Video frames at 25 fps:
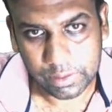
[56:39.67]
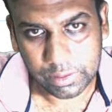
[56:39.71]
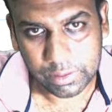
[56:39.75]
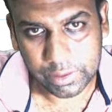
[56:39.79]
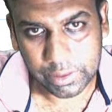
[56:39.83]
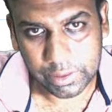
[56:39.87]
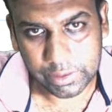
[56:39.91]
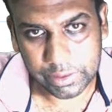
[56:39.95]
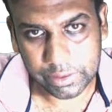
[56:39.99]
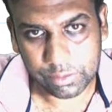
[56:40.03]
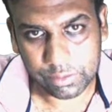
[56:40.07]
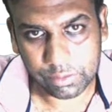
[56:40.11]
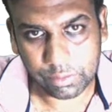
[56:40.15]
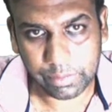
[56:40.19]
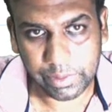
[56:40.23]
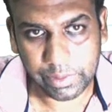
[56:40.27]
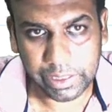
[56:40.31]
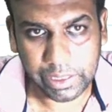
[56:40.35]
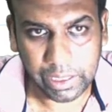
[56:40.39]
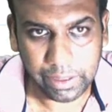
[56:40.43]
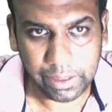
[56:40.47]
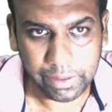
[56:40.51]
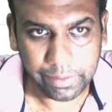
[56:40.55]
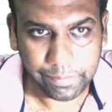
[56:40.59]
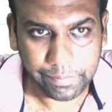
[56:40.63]
This is
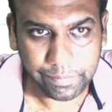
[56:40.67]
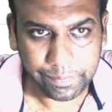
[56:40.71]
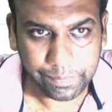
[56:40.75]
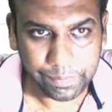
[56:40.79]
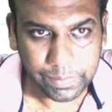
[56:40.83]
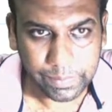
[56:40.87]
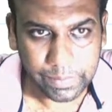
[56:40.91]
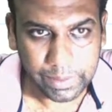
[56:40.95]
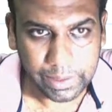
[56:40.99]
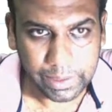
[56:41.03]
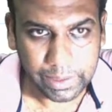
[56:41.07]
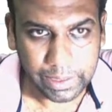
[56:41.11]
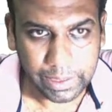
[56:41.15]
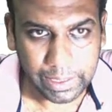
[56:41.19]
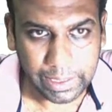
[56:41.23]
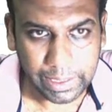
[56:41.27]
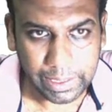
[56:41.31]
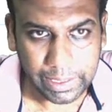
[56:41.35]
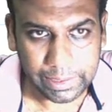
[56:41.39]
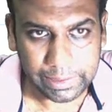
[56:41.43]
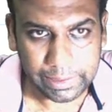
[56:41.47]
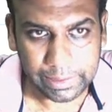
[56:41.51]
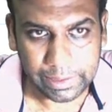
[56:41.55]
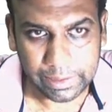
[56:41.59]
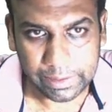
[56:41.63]
omega,
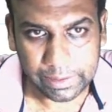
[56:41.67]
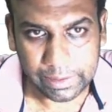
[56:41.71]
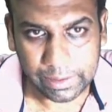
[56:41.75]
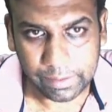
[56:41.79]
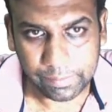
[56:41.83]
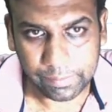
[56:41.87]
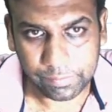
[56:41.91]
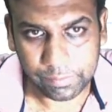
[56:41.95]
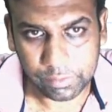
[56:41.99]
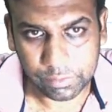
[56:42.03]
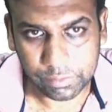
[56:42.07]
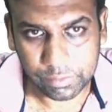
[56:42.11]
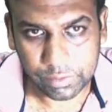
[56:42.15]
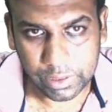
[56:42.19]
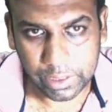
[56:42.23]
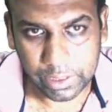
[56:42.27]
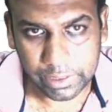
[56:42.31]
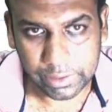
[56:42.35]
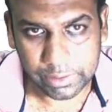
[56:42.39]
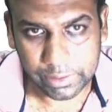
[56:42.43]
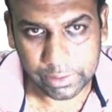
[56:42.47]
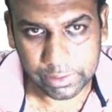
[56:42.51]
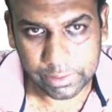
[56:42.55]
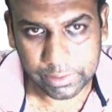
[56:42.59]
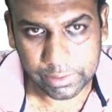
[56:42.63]
and the graph looks
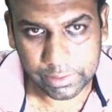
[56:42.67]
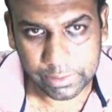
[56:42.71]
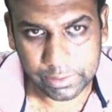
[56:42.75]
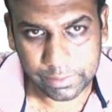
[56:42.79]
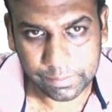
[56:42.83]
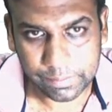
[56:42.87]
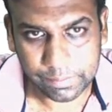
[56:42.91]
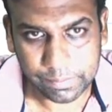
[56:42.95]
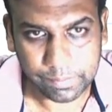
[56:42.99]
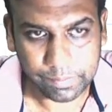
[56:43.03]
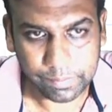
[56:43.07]
like this.